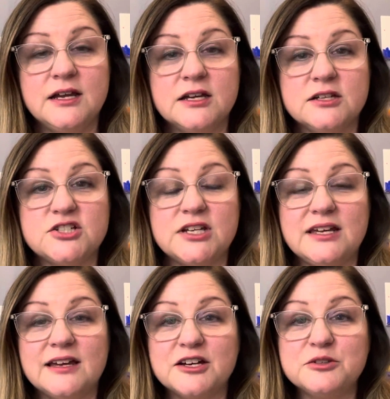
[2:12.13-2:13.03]

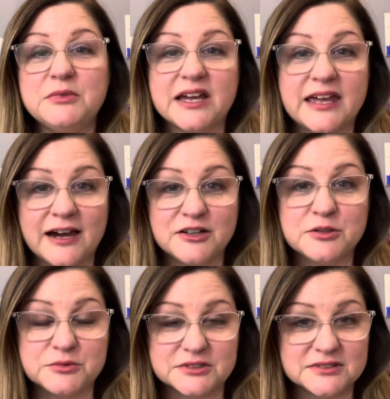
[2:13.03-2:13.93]
She held me
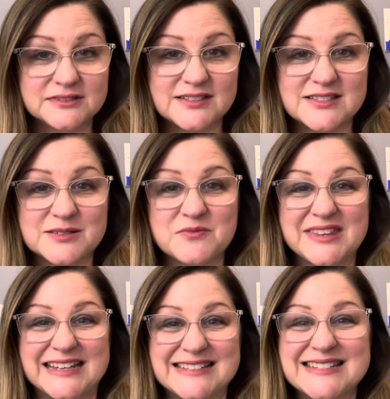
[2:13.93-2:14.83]
accountable to some
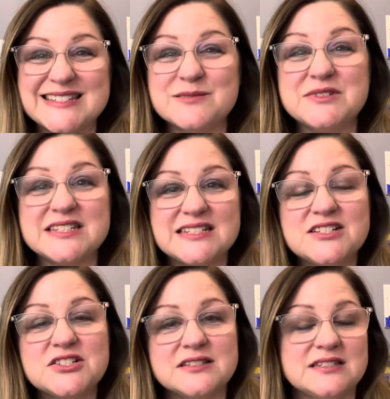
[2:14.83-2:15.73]
things and some
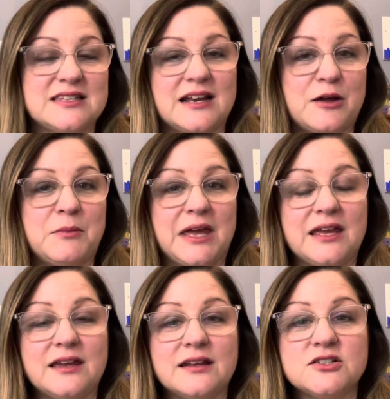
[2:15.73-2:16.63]
decisions that I
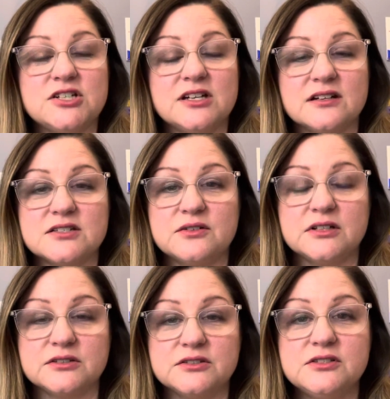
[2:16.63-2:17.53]
made. And she also
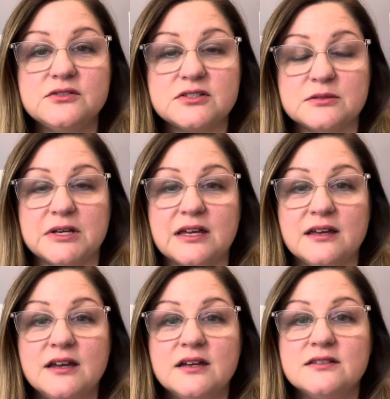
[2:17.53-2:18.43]
introduced me
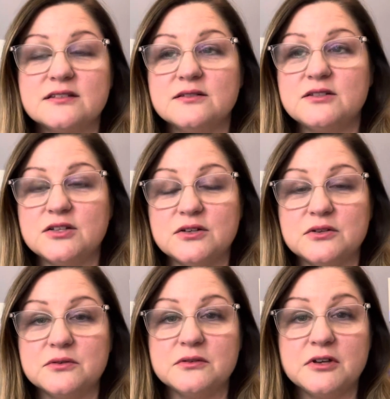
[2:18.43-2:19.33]

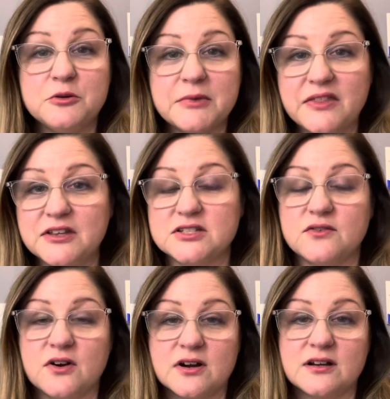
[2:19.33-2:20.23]
to new methods of
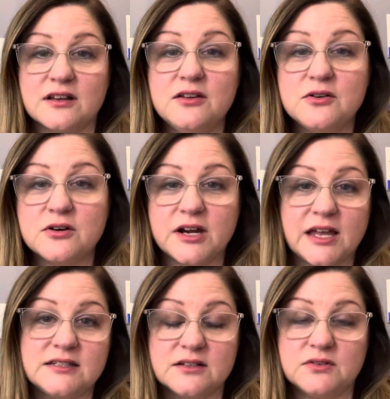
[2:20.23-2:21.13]
art and new
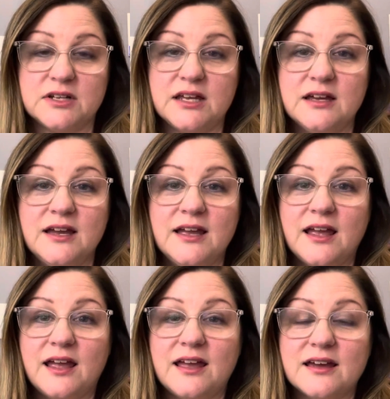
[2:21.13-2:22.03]
creativity.
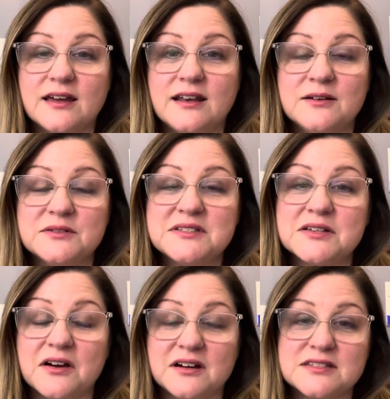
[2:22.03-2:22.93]
And it was
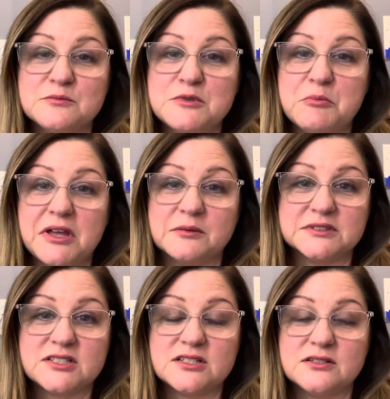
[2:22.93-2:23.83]
awesome to be able
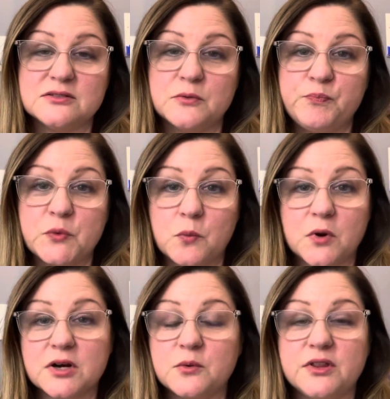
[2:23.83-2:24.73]
to
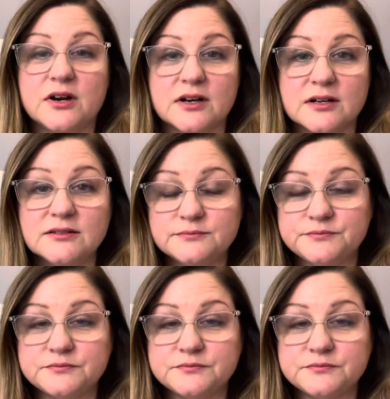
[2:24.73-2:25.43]
work with her